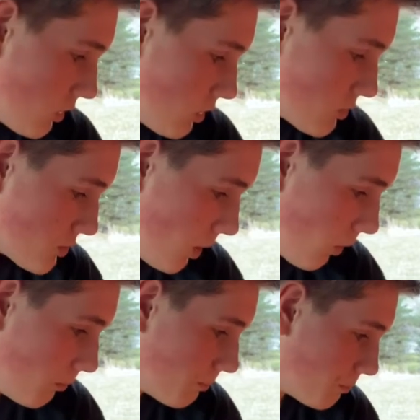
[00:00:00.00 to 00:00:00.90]

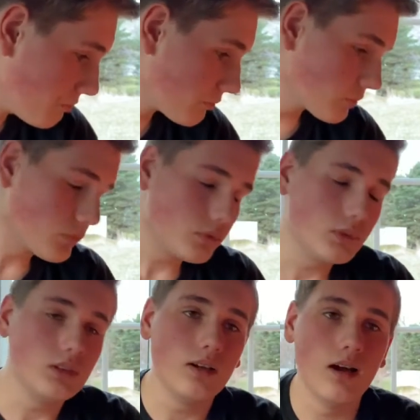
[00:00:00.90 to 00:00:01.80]
So,
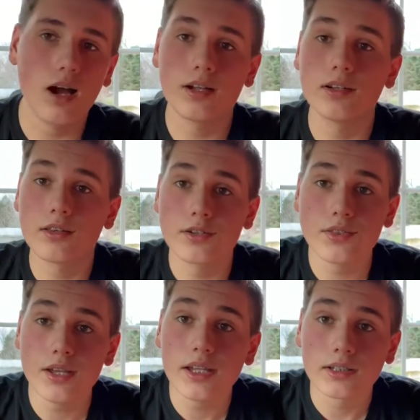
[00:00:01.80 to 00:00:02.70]
another
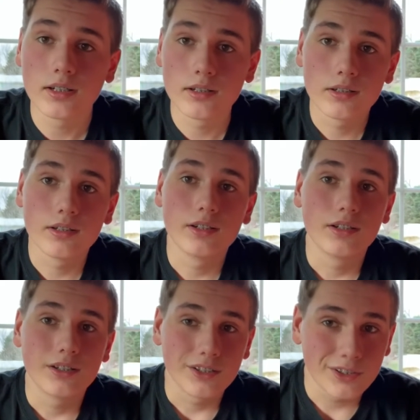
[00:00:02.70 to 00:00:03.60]
thing
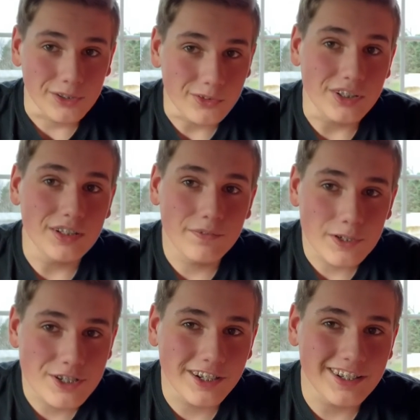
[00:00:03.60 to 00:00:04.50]
you need for
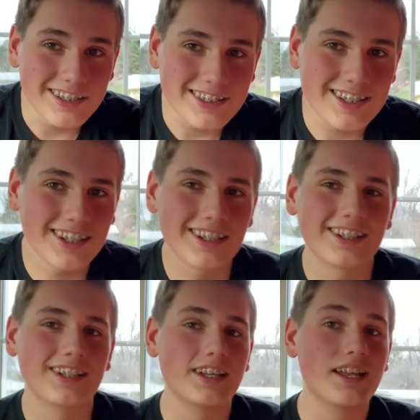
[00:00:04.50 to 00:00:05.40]
chickens
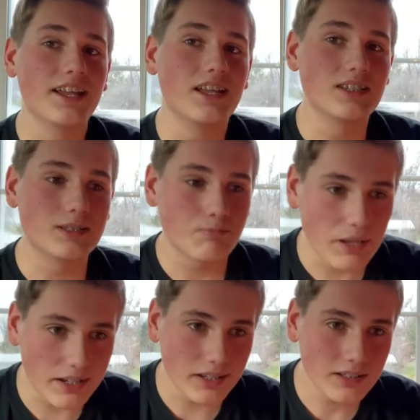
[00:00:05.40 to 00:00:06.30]
is
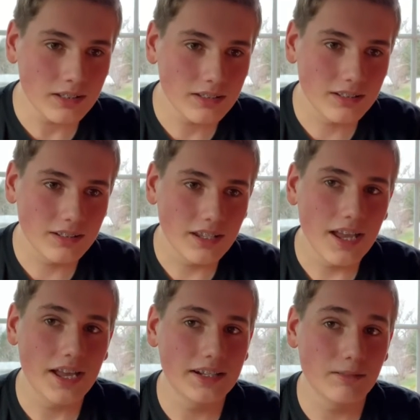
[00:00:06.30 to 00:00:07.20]
bedding
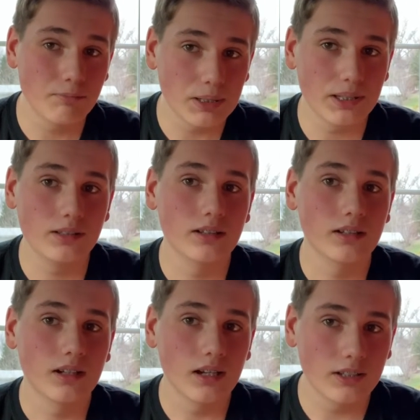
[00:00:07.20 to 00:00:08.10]
and a big
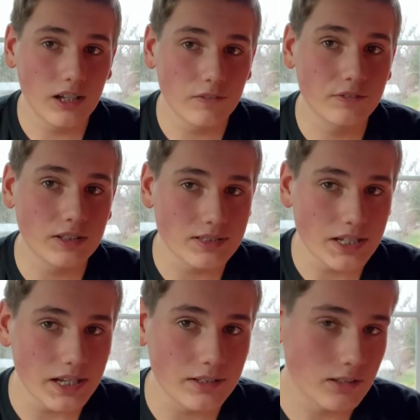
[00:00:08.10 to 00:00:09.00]
enough
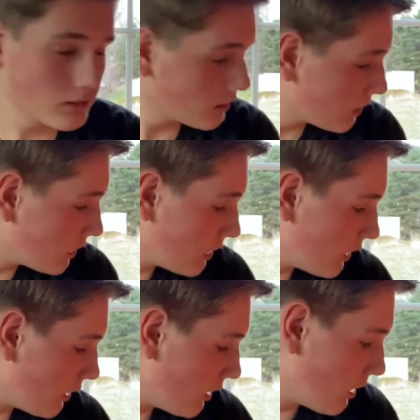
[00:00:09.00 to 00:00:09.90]
container.
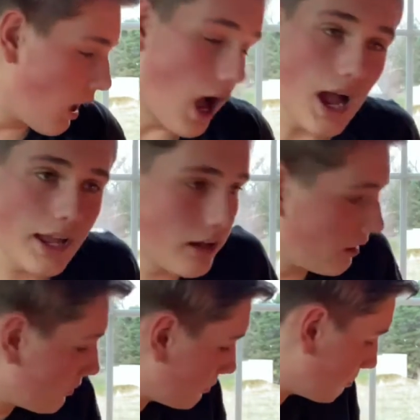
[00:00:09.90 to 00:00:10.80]
I have